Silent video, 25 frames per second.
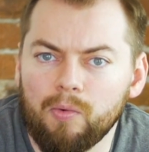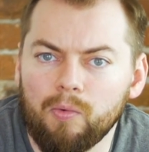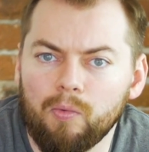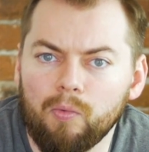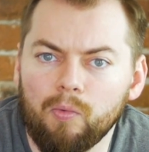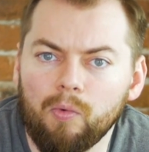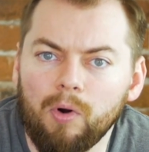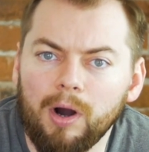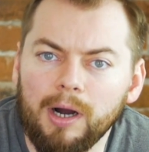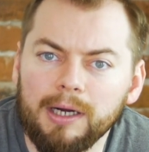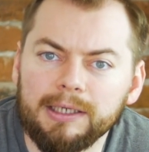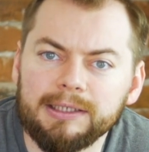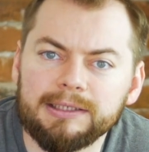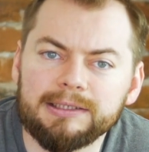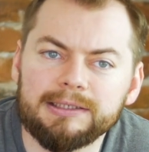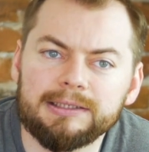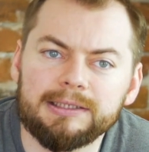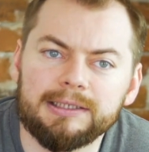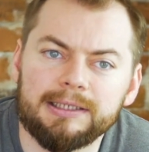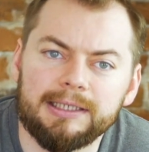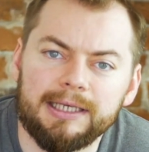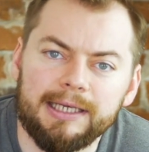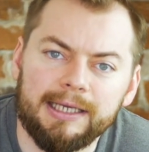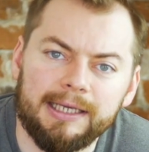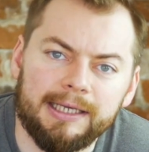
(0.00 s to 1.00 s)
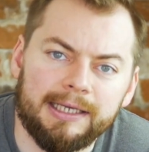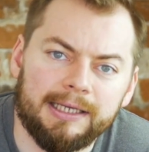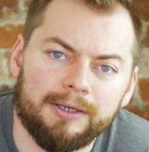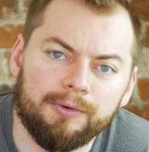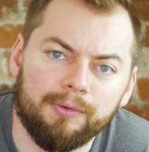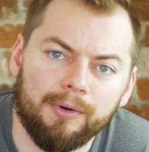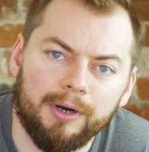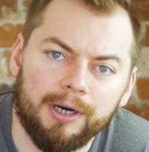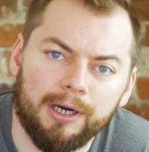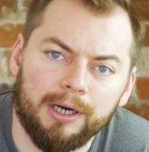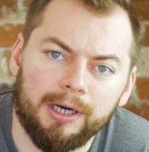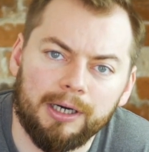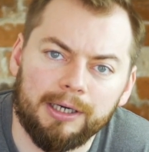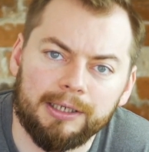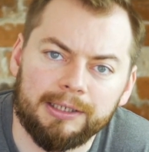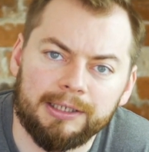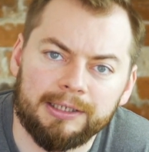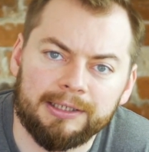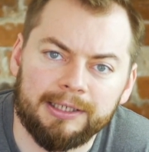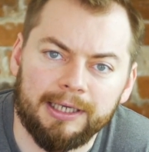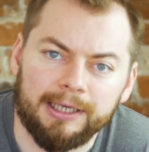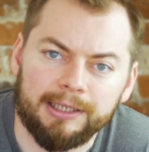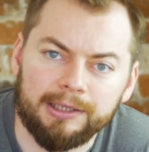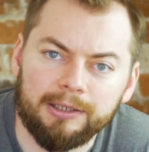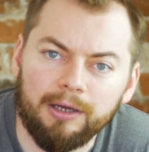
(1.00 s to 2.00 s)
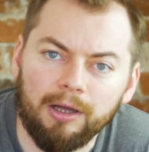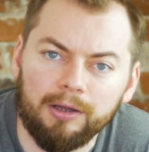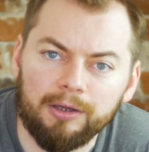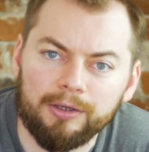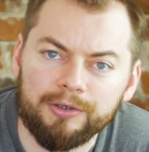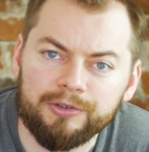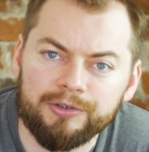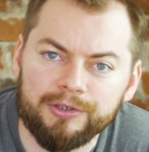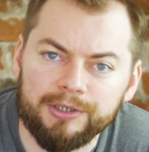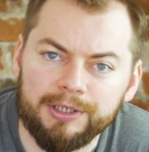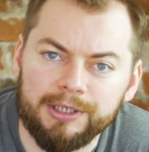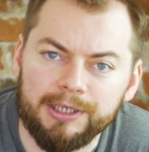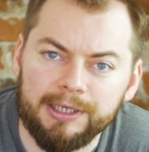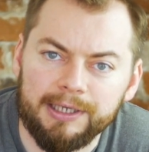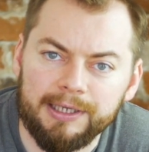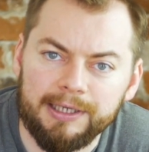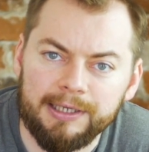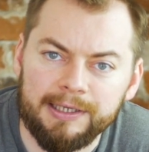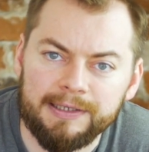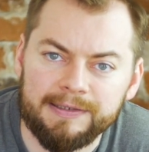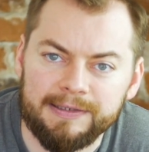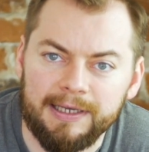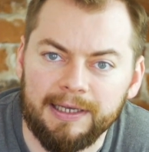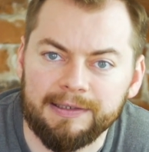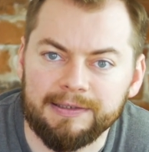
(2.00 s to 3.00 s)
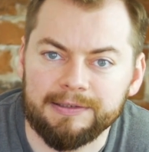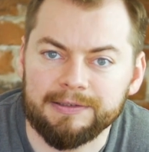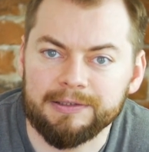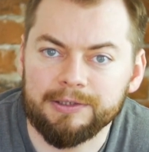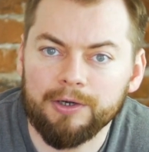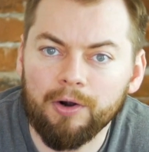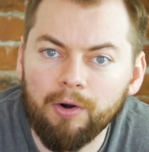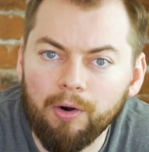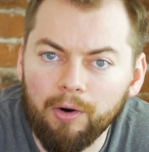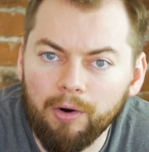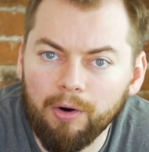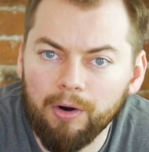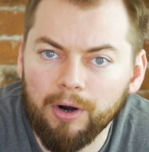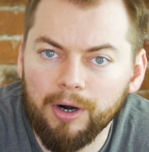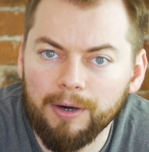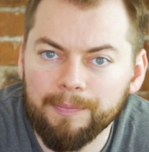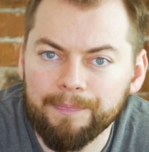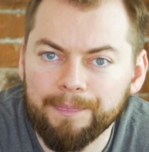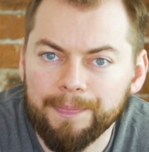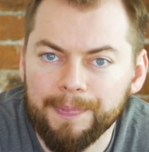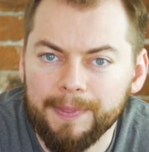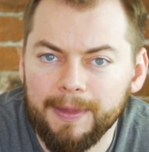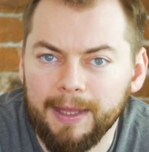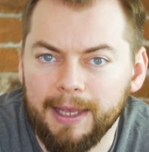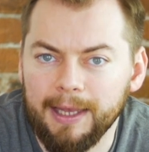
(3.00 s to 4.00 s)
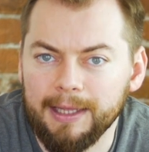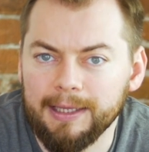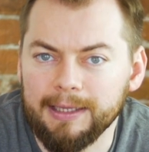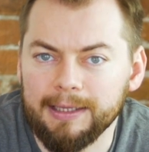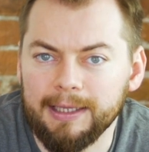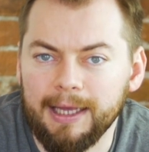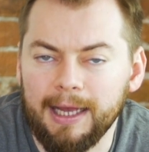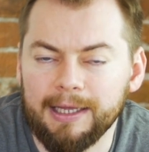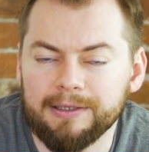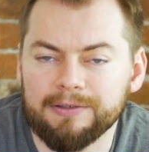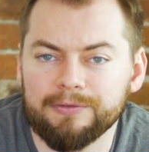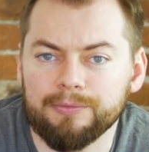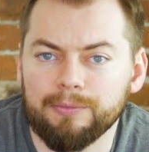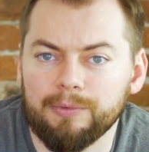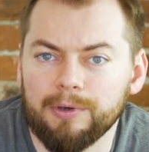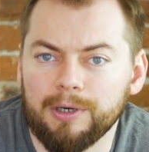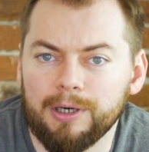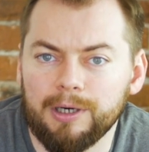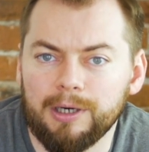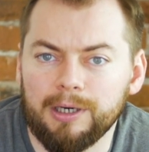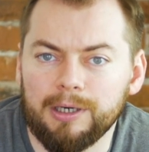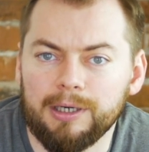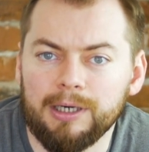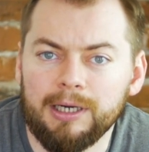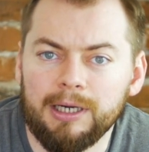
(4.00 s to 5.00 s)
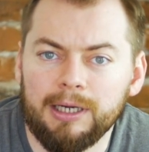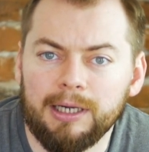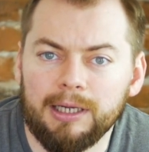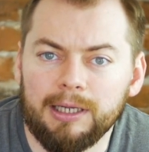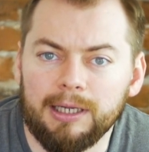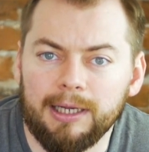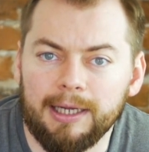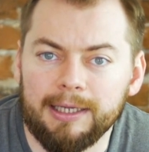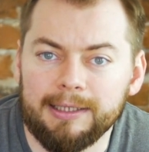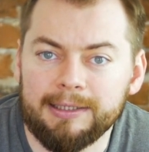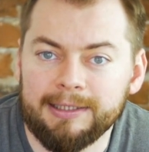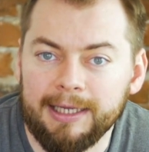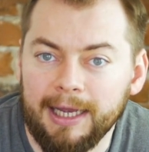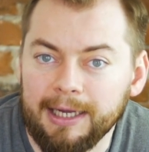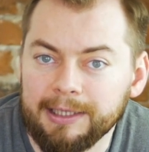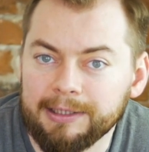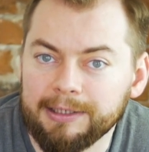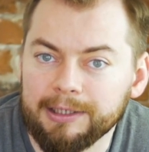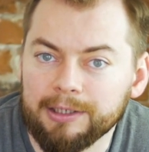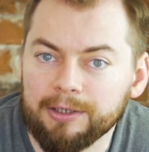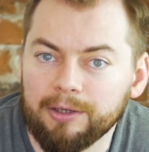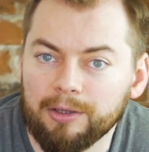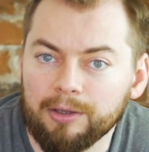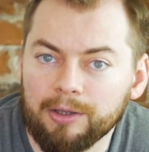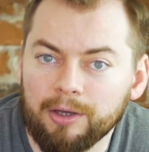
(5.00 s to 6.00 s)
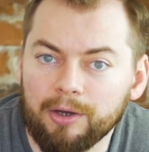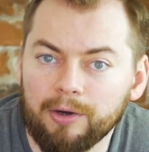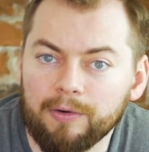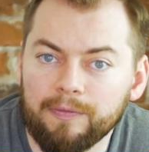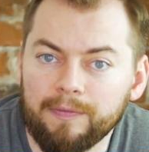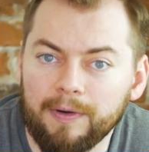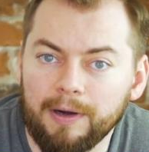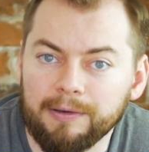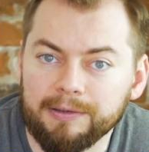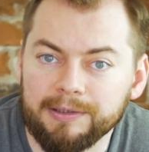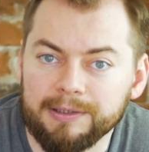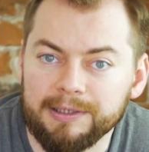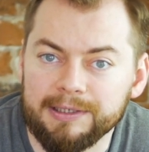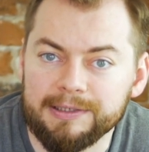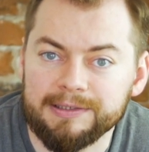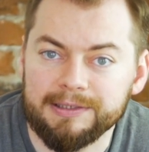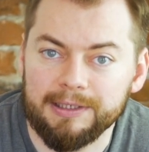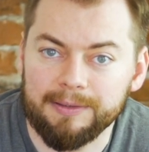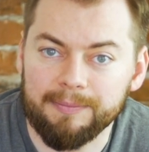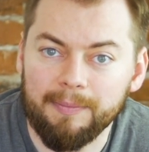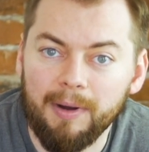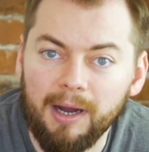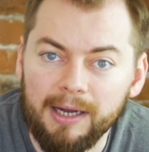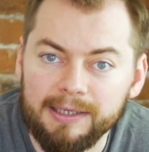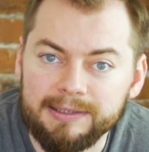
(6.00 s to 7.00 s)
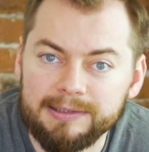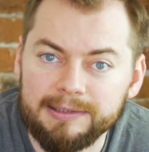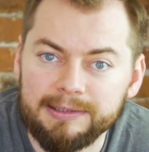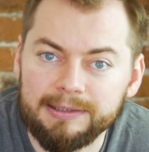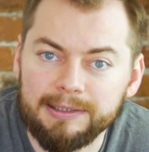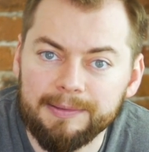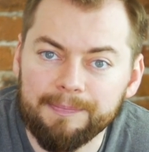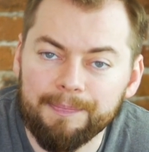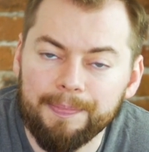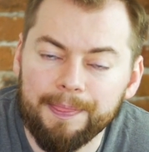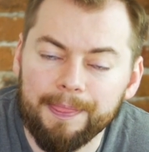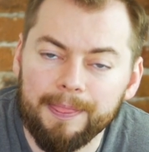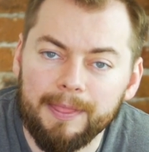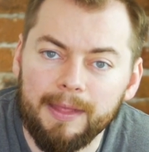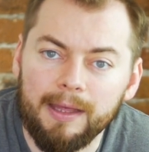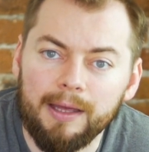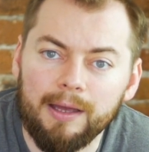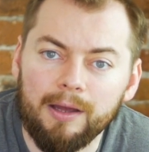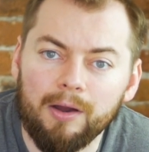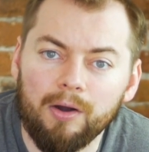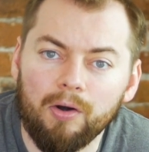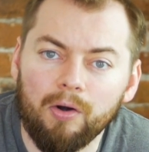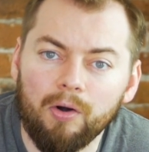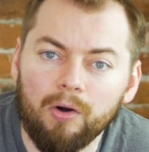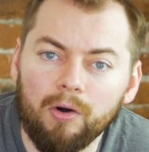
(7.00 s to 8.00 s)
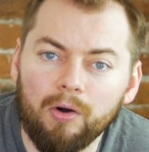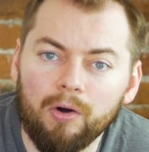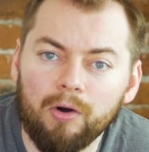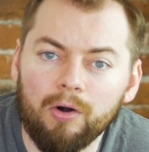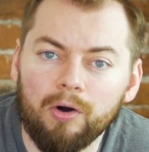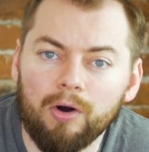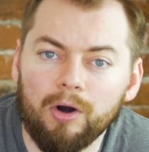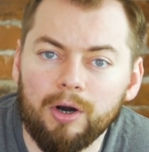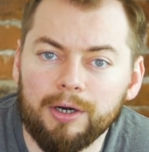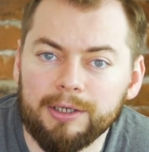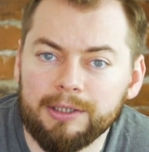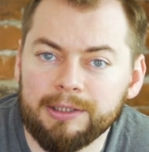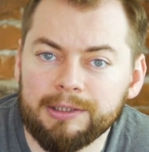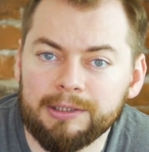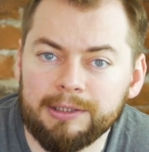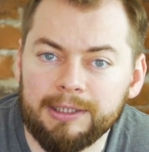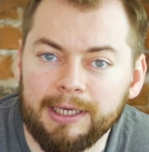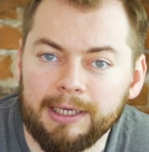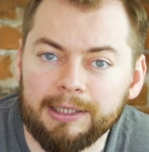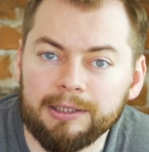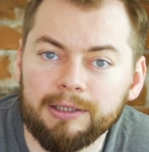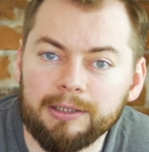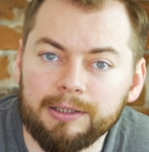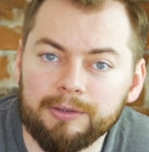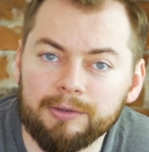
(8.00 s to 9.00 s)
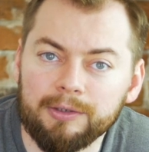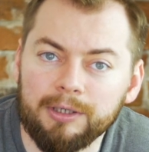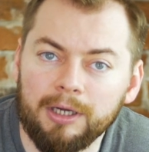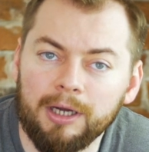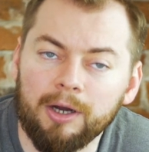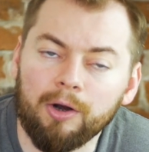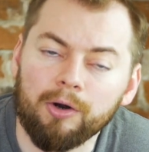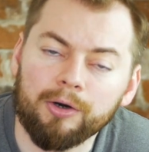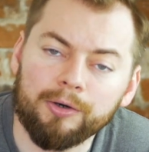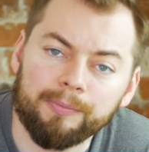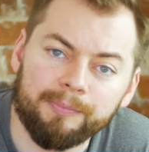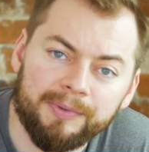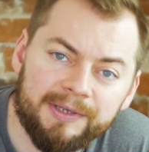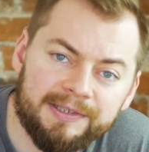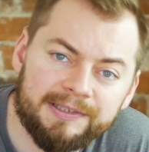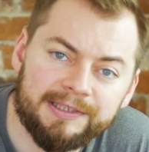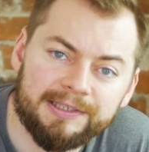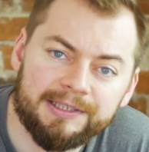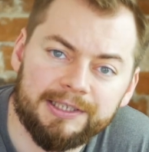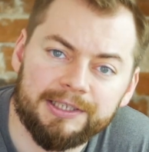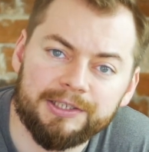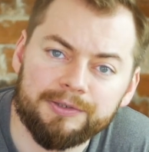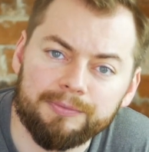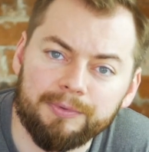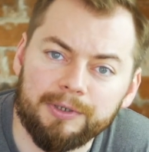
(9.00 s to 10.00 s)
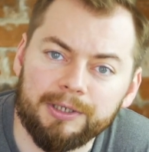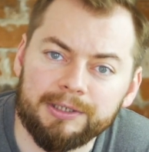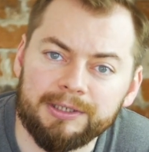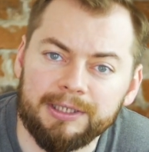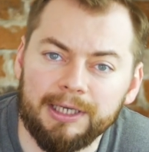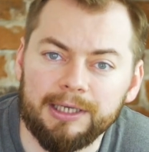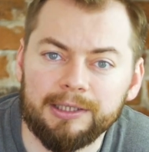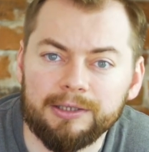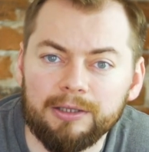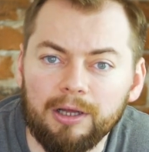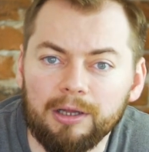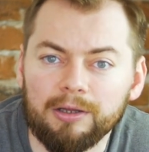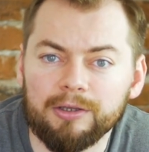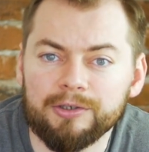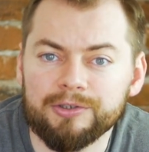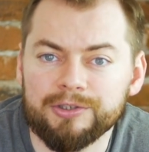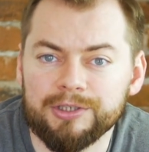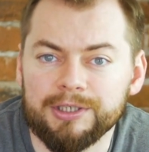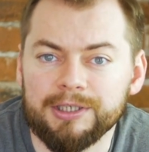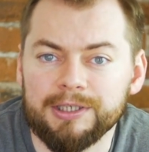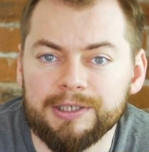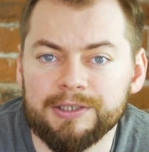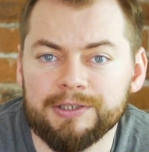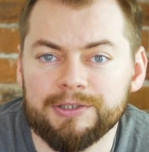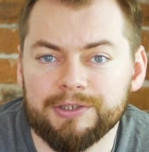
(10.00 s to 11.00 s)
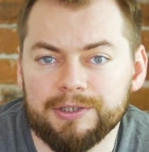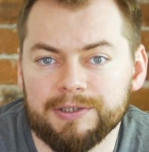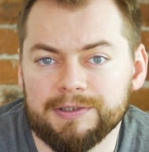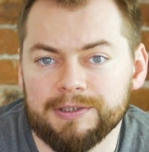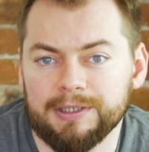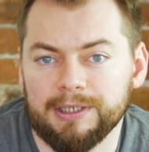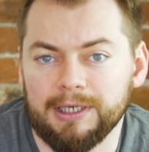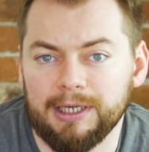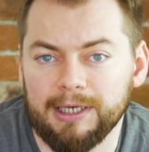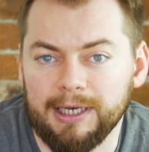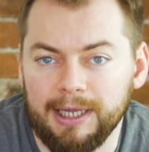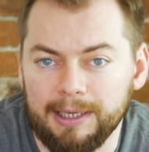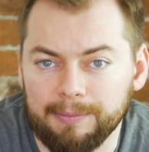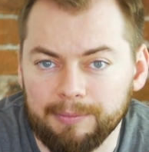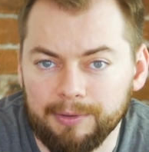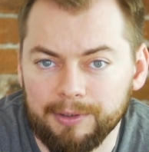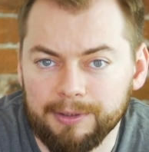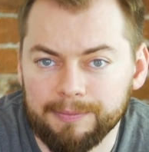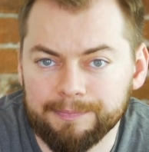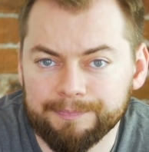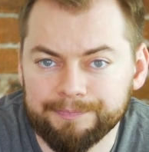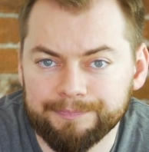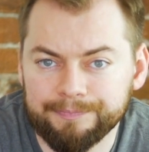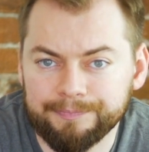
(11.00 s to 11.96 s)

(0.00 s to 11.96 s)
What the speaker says: One where the technology is at its core, and that's where a technical co-founder is a must, or businesses where technology is just an enabler.